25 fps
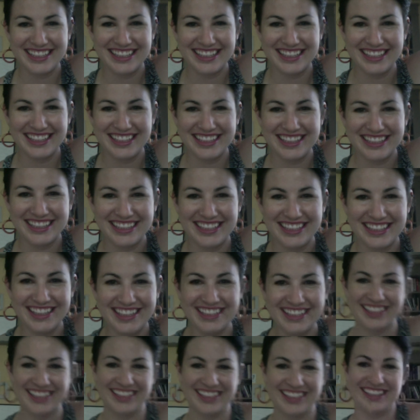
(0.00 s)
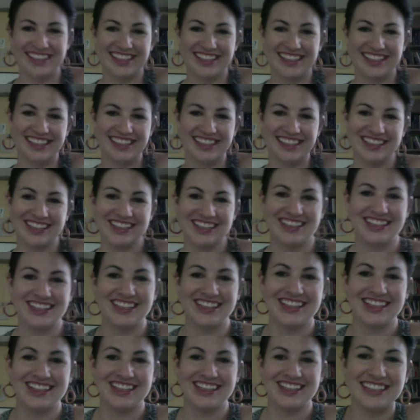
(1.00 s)
probably 4 or 5
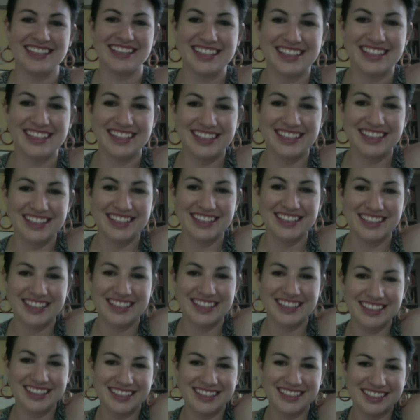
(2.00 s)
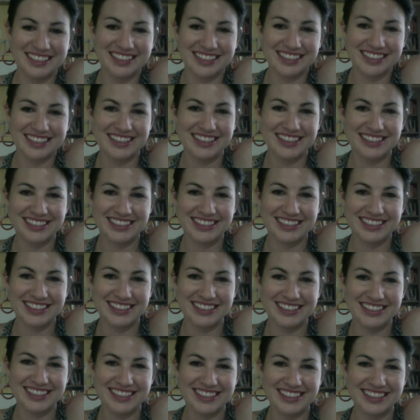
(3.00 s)
authors on Twitter that I'm reading their books currently.
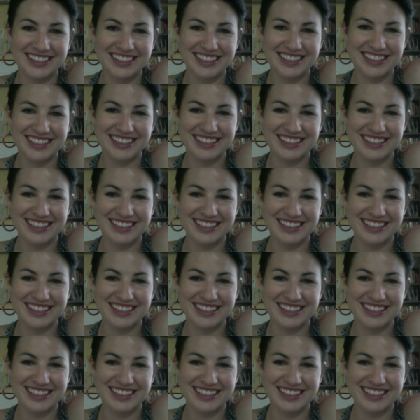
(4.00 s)
So